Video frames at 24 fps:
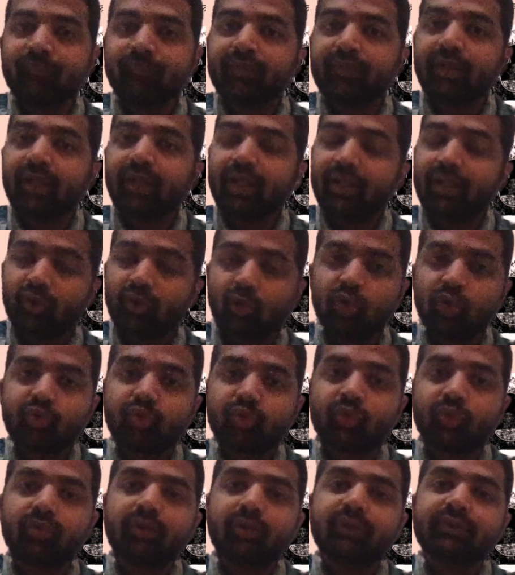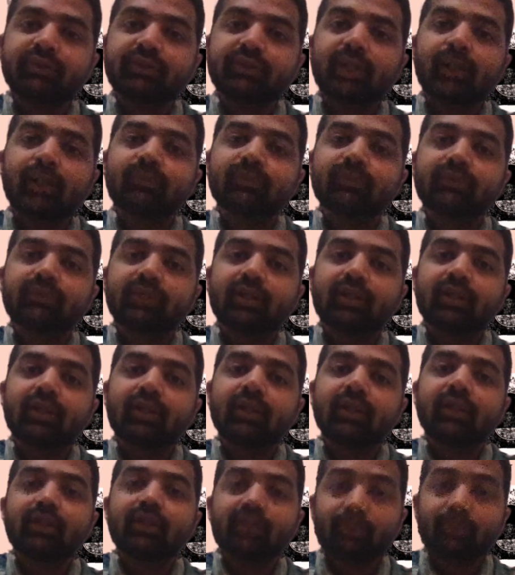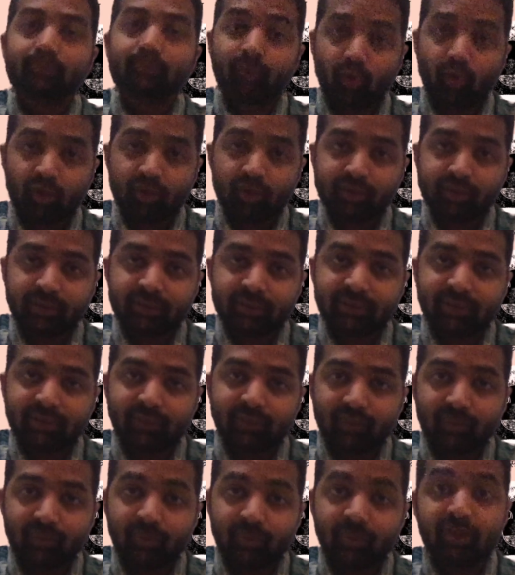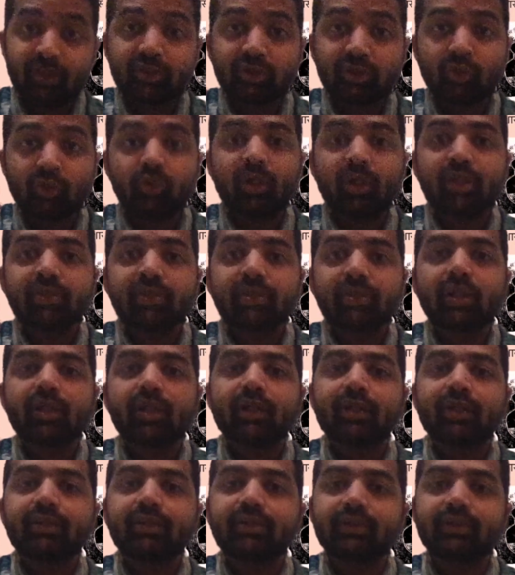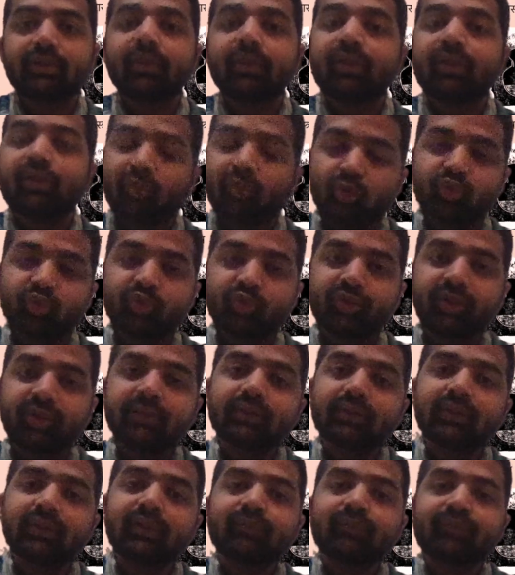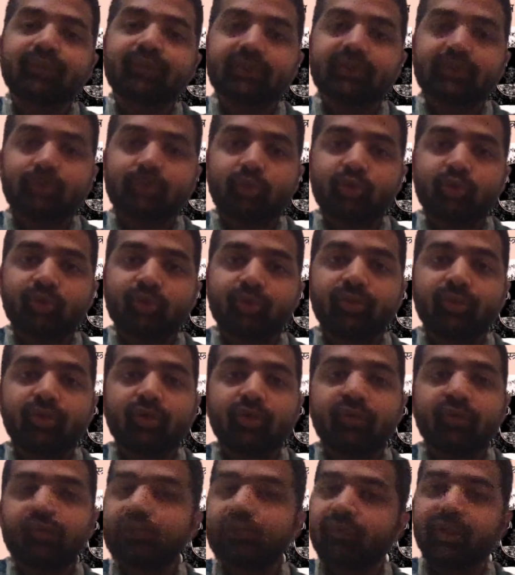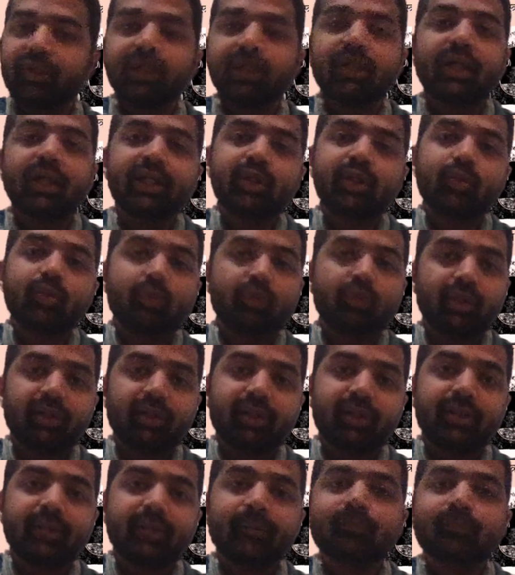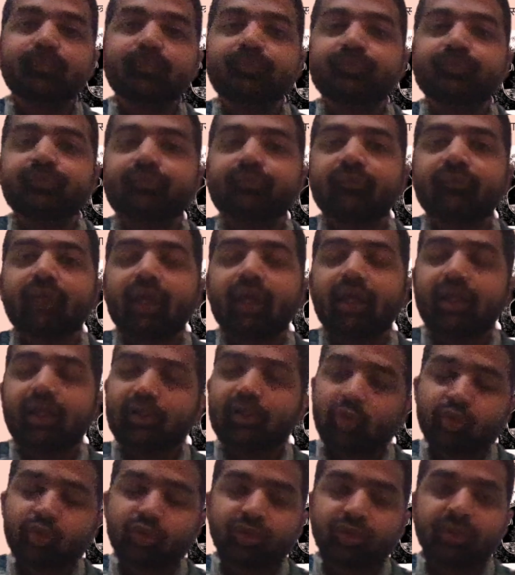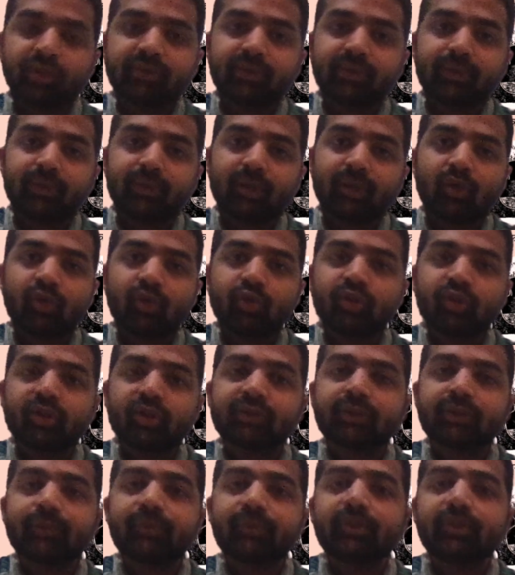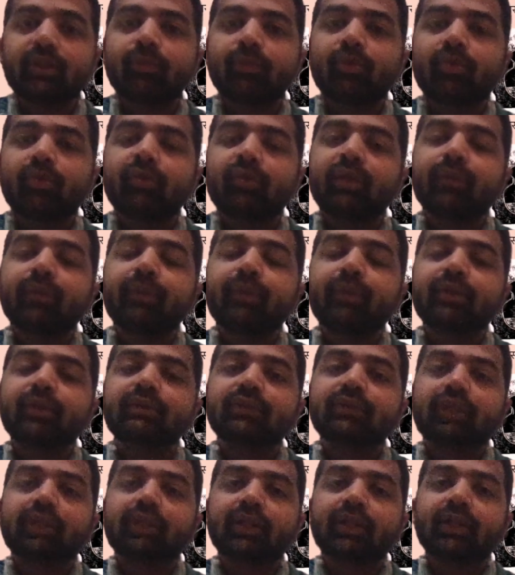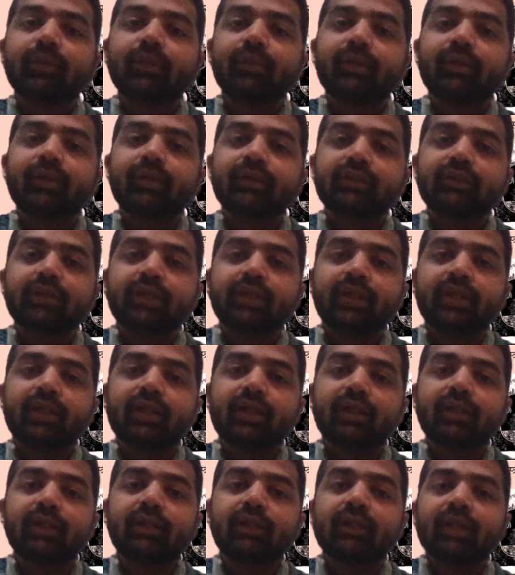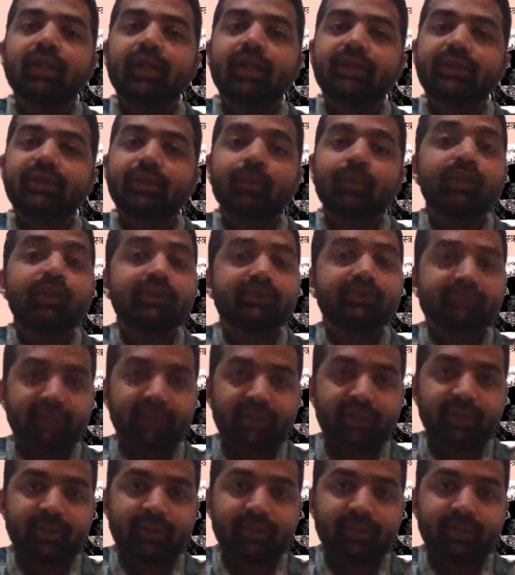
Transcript: And it also describes that the bronze that is available in Saurashtra region in those days is supposed to be of very high quality. And there are also description about chemicals, other chemicals in India. Example is zinc.